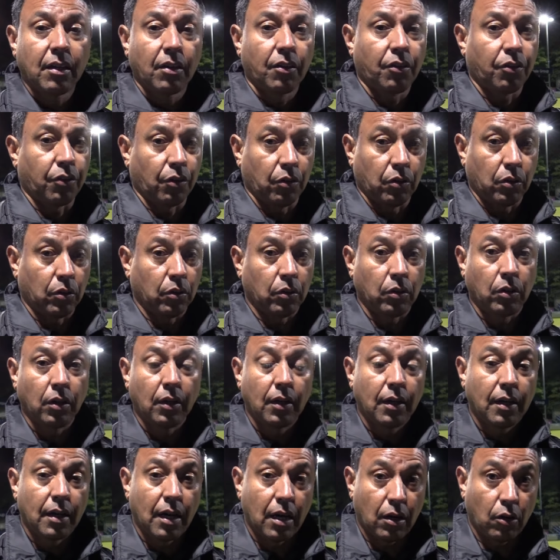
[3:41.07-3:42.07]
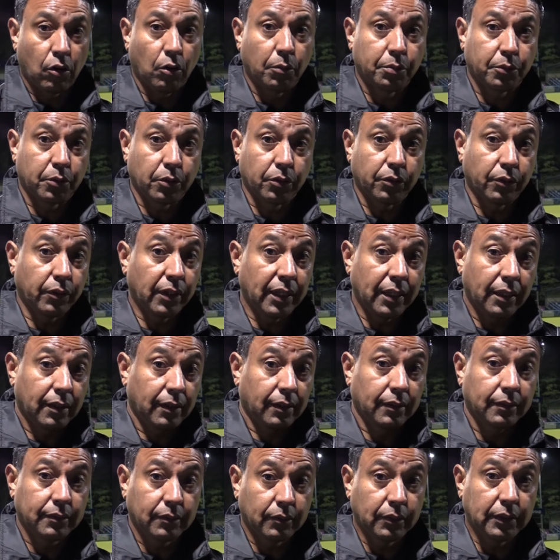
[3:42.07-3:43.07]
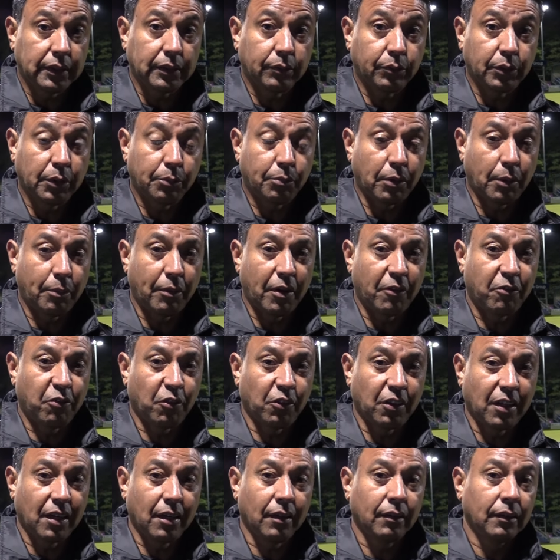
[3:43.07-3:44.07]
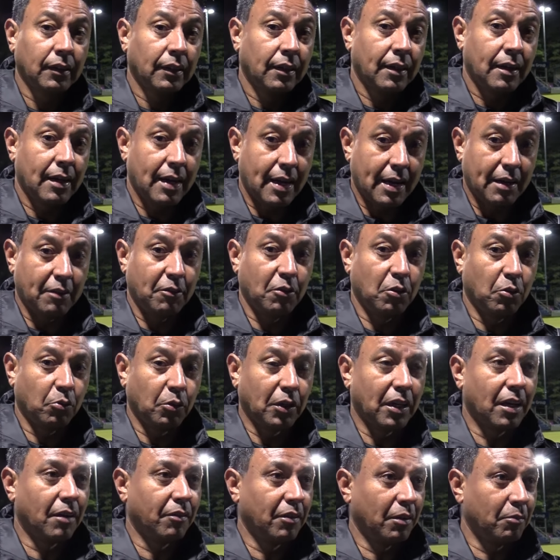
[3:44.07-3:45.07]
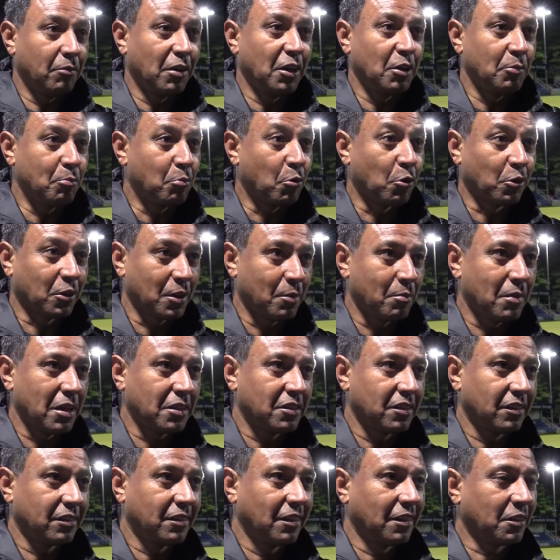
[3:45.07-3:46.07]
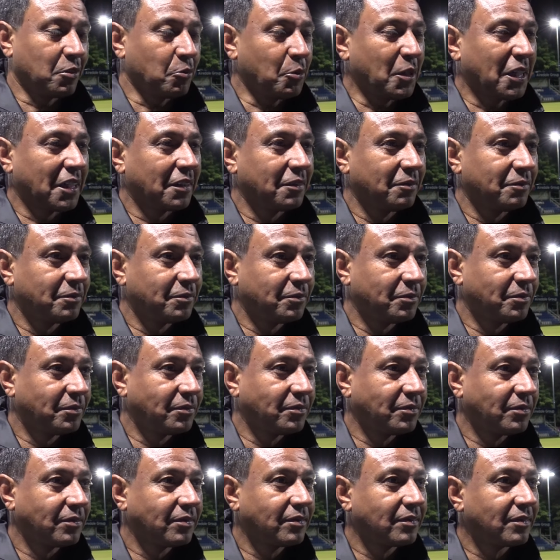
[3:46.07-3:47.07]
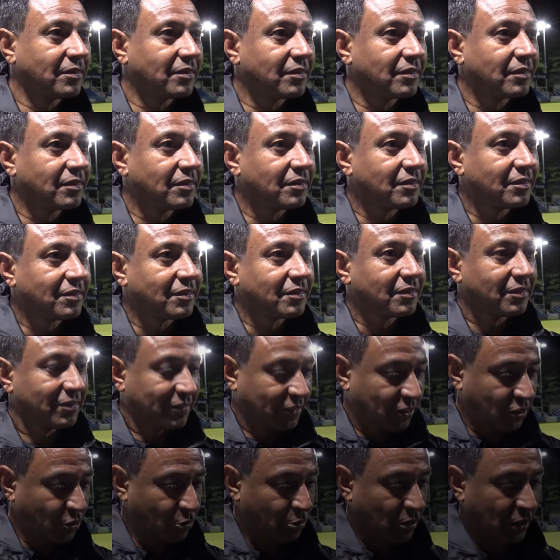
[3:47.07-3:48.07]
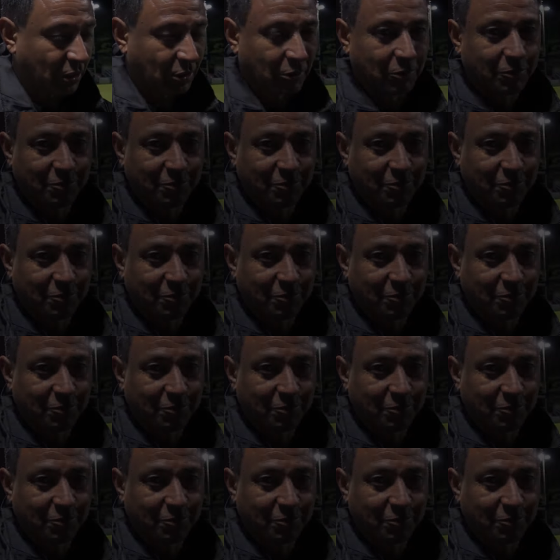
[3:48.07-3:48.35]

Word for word: So I hope so. Well, we we prepare for that. I know we have very important matches next week. Toby, thank you. You're welcome.